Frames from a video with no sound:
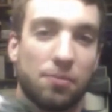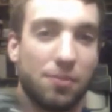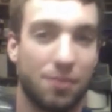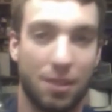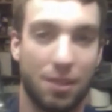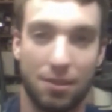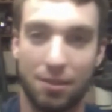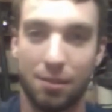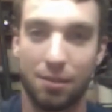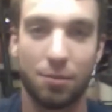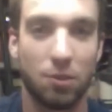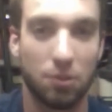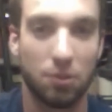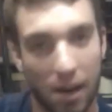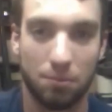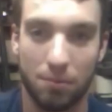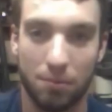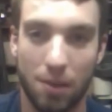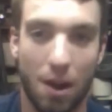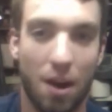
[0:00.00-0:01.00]
some
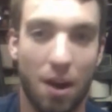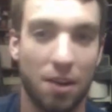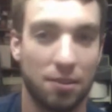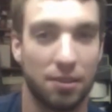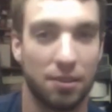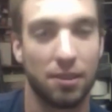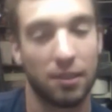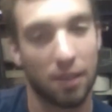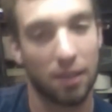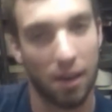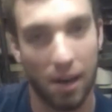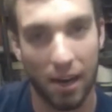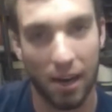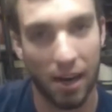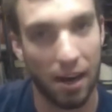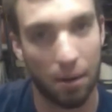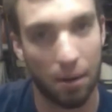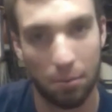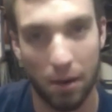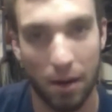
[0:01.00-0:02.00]
old RC car I
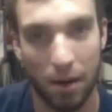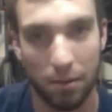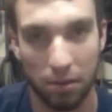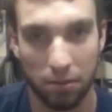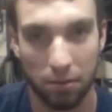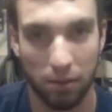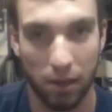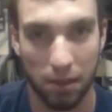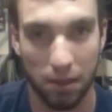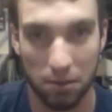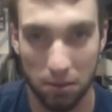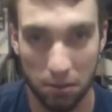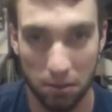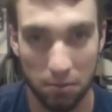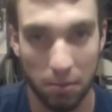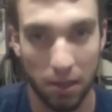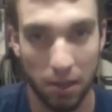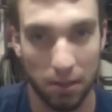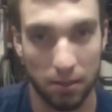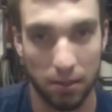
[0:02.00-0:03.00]
got probably for like $2
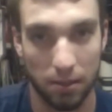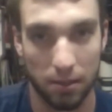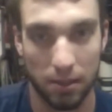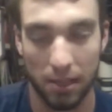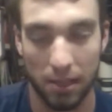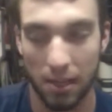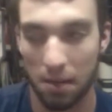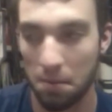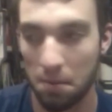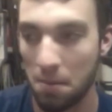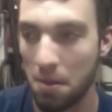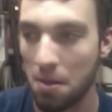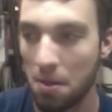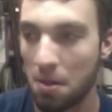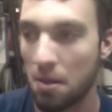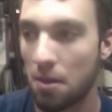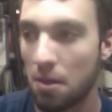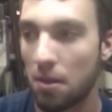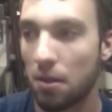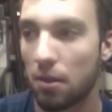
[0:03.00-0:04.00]
at the
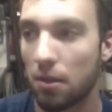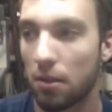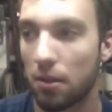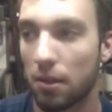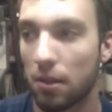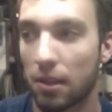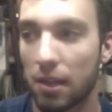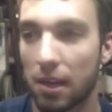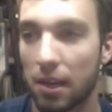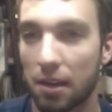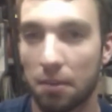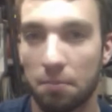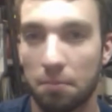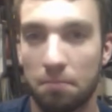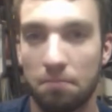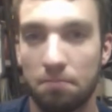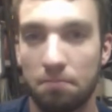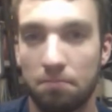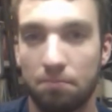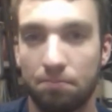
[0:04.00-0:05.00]

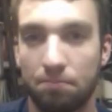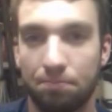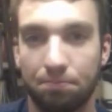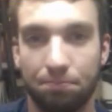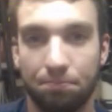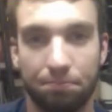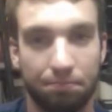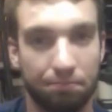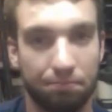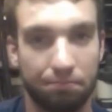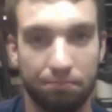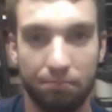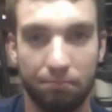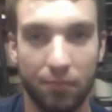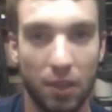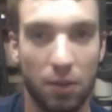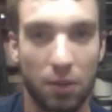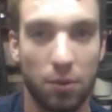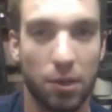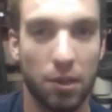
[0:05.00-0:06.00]

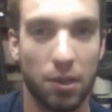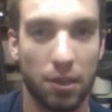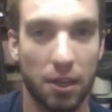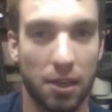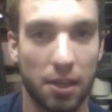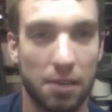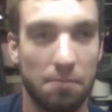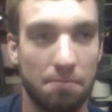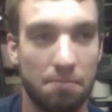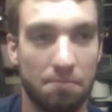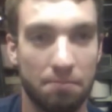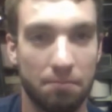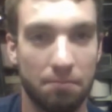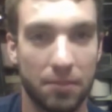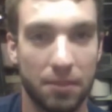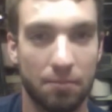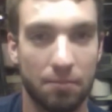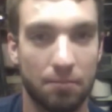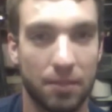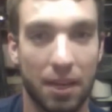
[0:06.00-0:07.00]
what do you call it?
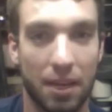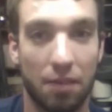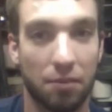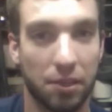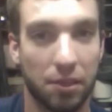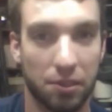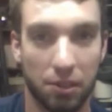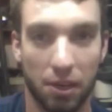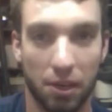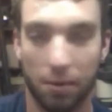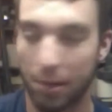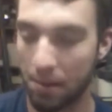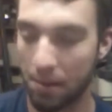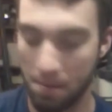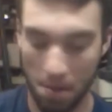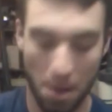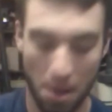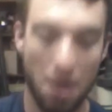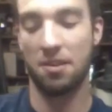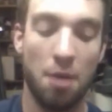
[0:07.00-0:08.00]
Salvation Army.
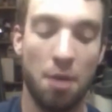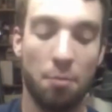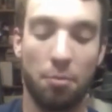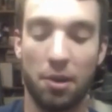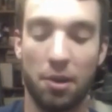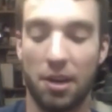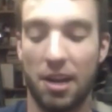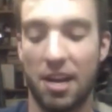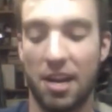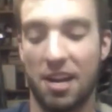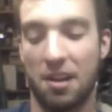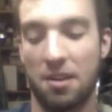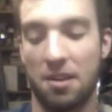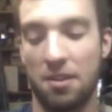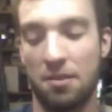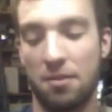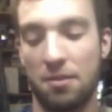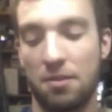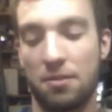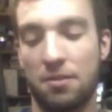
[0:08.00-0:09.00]
But
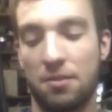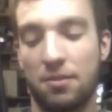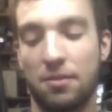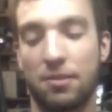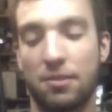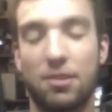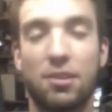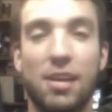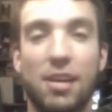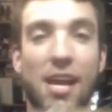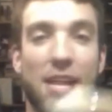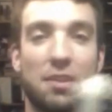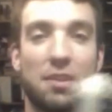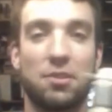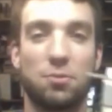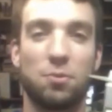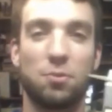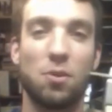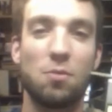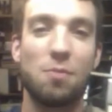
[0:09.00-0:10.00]
so yeah,
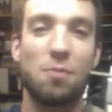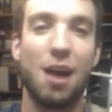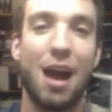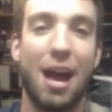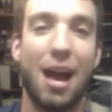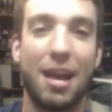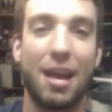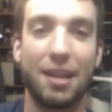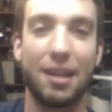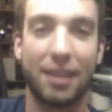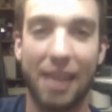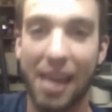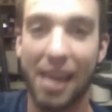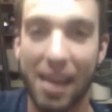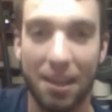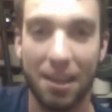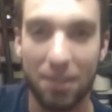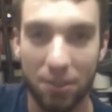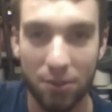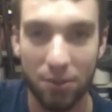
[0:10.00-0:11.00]
this robot
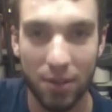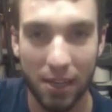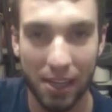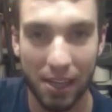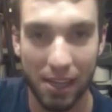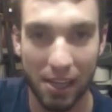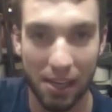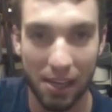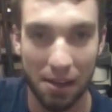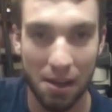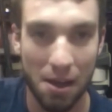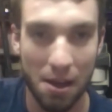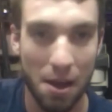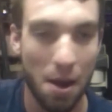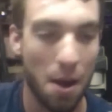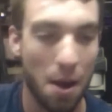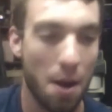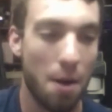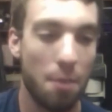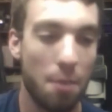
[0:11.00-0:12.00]
can't do anything.
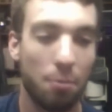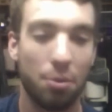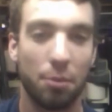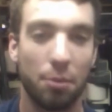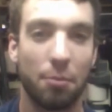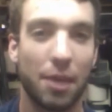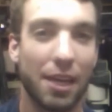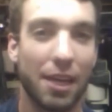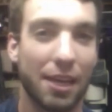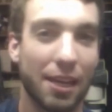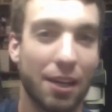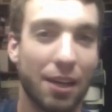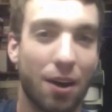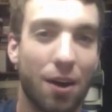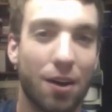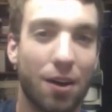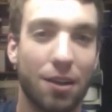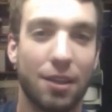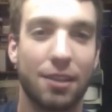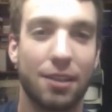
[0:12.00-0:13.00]
But making
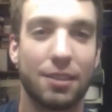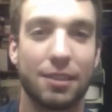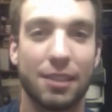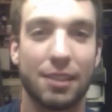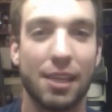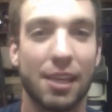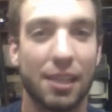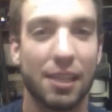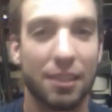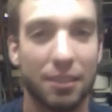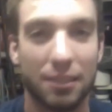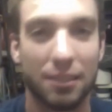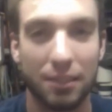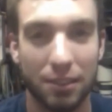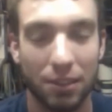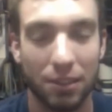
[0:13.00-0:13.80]
all these things,